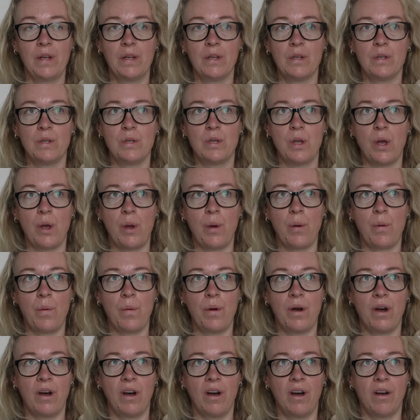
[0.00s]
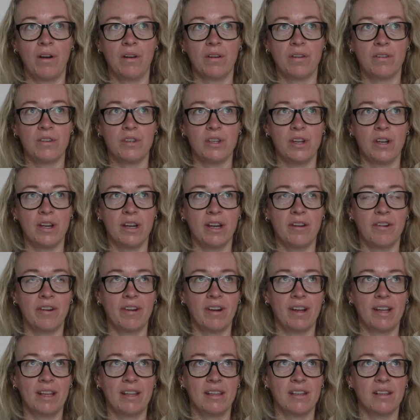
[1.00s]
So
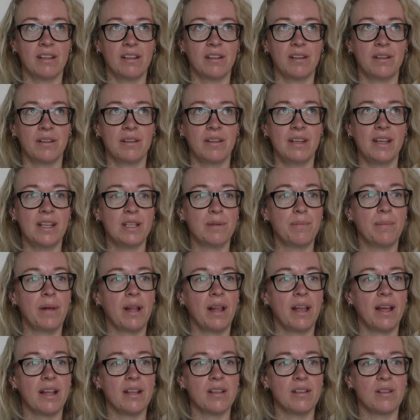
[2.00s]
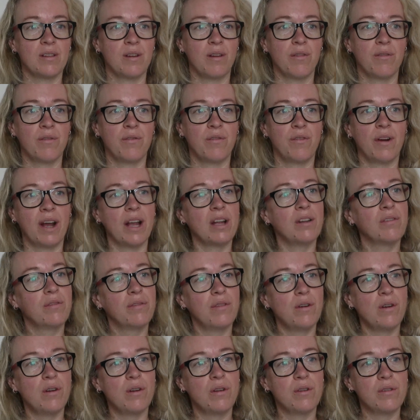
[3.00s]
generally the disbalance of
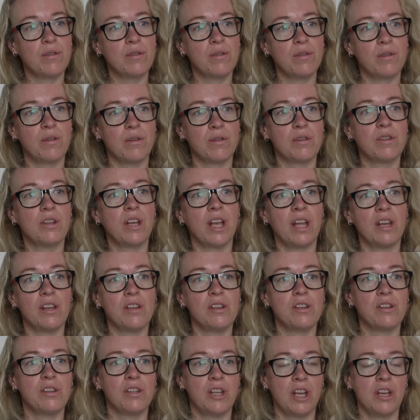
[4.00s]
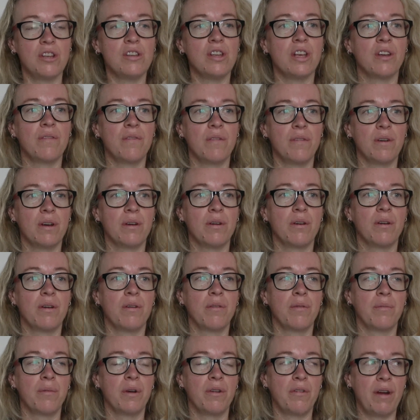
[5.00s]
rainfalls or changing
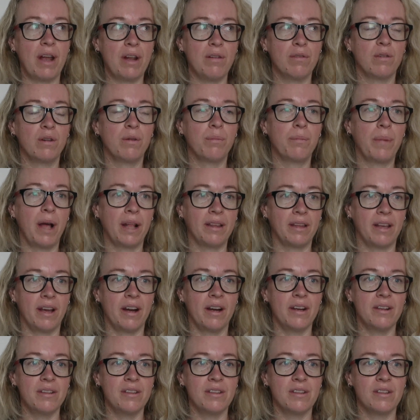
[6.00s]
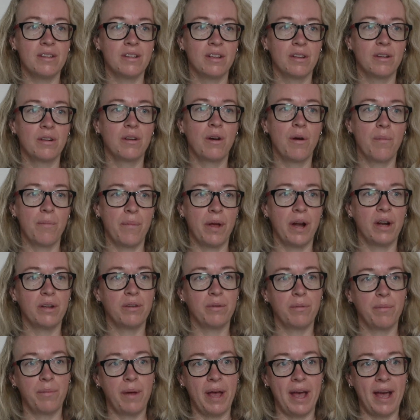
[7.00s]
rainfall patterns compared
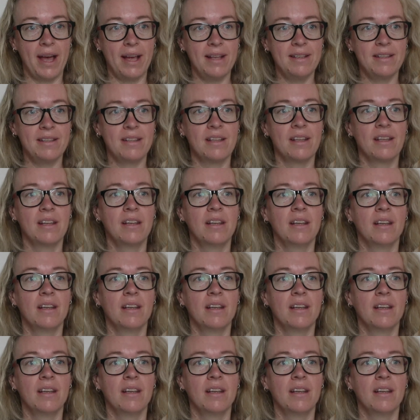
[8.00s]
to past,